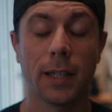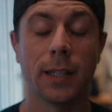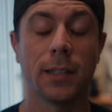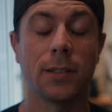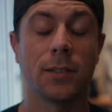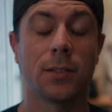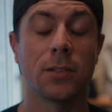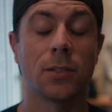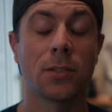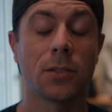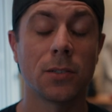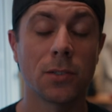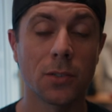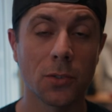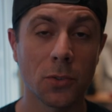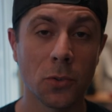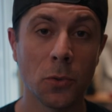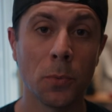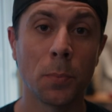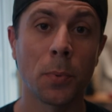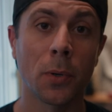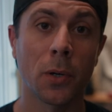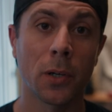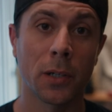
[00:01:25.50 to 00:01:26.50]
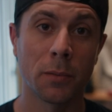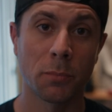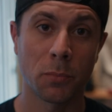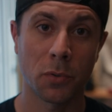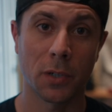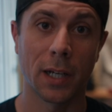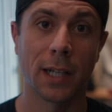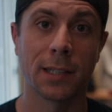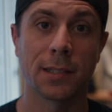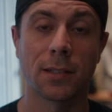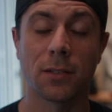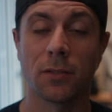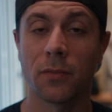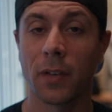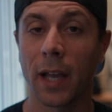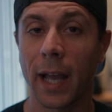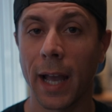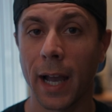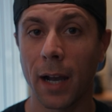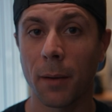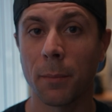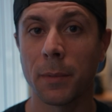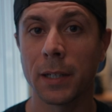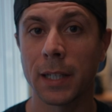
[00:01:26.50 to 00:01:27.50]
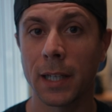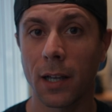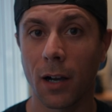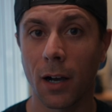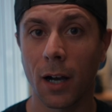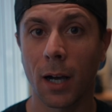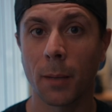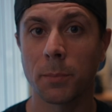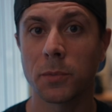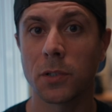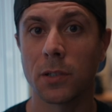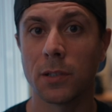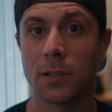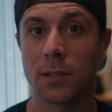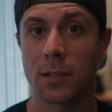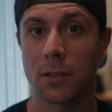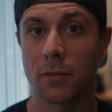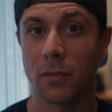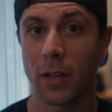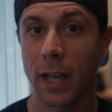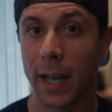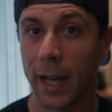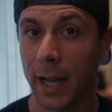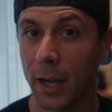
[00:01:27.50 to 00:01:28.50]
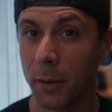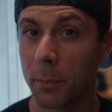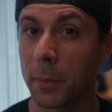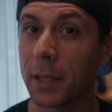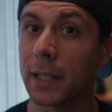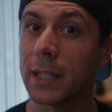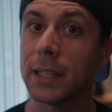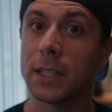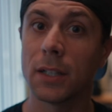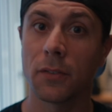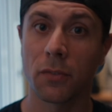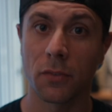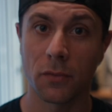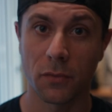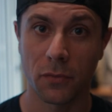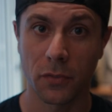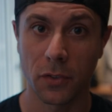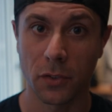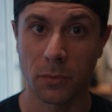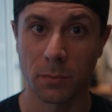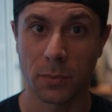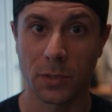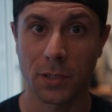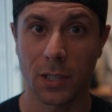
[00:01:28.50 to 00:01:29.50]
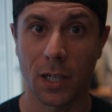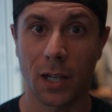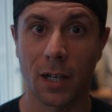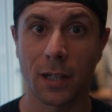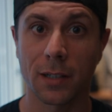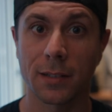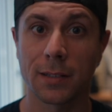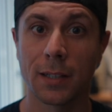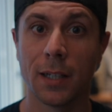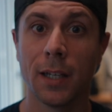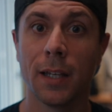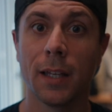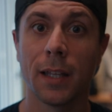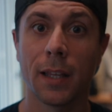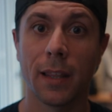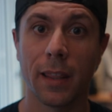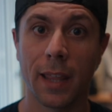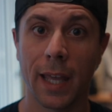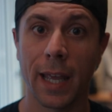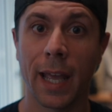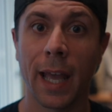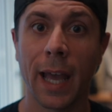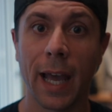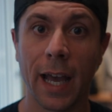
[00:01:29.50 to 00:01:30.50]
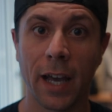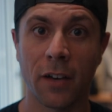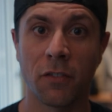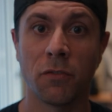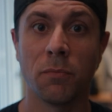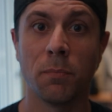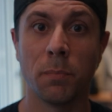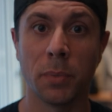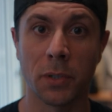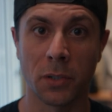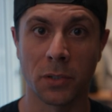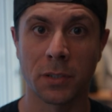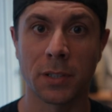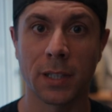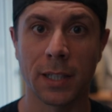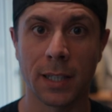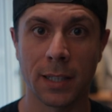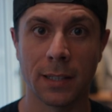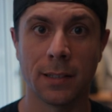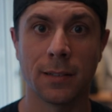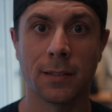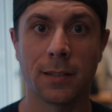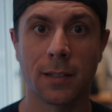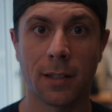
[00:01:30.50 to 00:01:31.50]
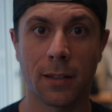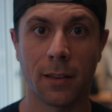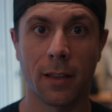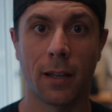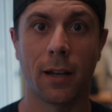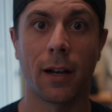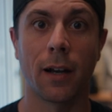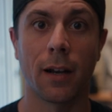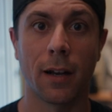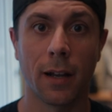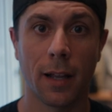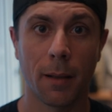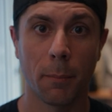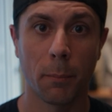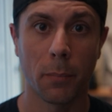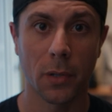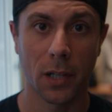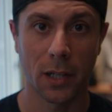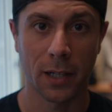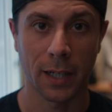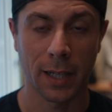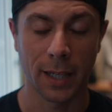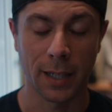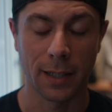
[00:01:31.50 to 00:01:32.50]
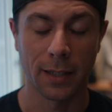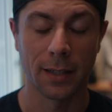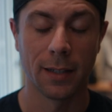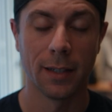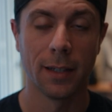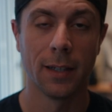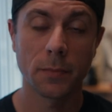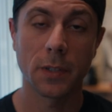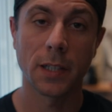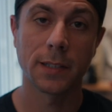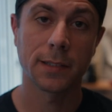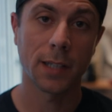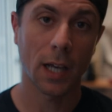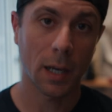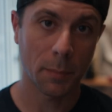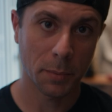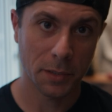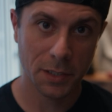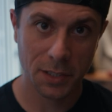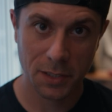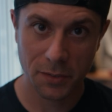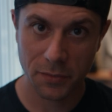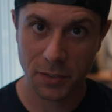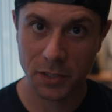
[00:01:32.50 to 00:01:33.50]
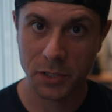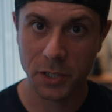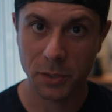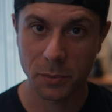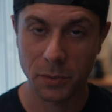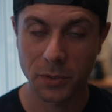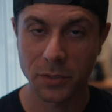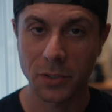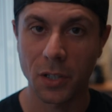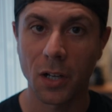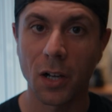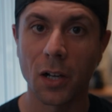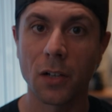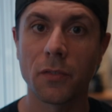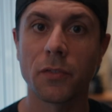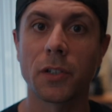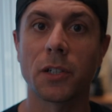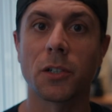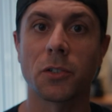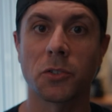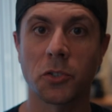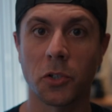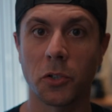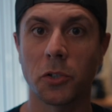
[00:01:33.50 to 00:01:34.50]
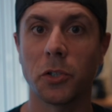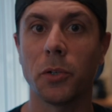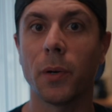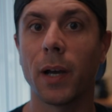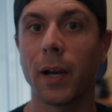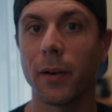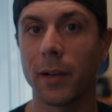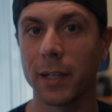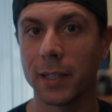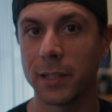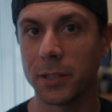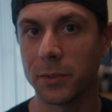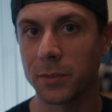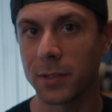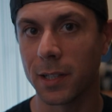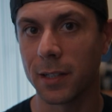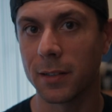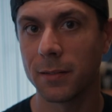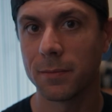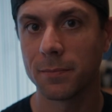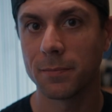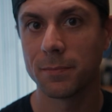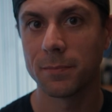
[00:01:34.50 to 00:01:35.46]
It's super impressive how many options of how many different film stocks they have built into their plugin. Let's hop into DaVinci Resolve and I'll show you how I use it.